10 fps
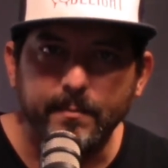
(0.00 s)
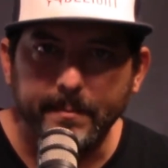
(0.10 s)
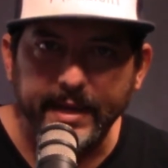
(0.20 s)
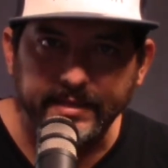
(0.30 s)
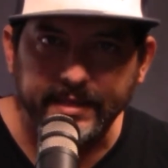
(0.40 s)
to
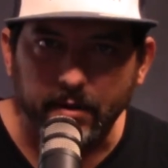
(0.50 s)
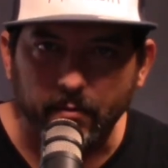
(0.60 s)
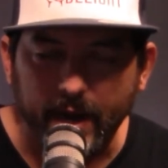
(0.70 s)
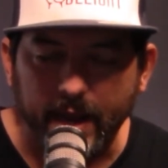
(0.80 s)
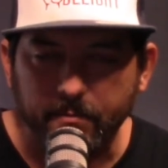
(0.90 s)
make that
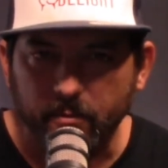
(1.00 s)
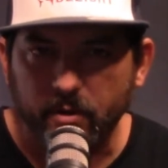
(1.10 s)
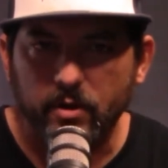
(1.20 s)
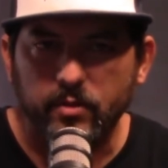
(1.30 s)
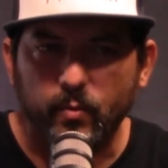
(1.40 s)
wrap where
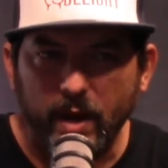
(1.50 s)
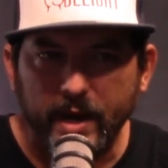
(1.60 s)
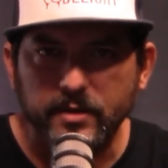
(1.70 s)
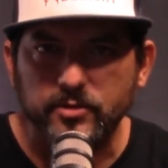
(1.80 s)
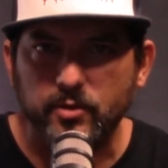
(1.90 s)
all the
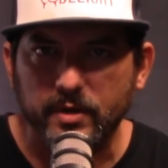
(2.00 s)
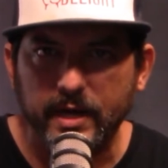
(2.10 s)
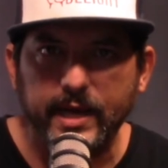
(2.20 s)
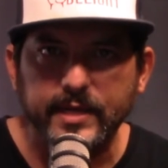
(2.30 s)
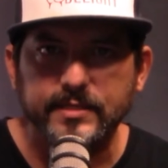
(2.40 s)
wires are
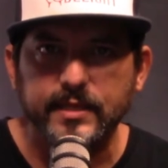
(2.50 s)
nice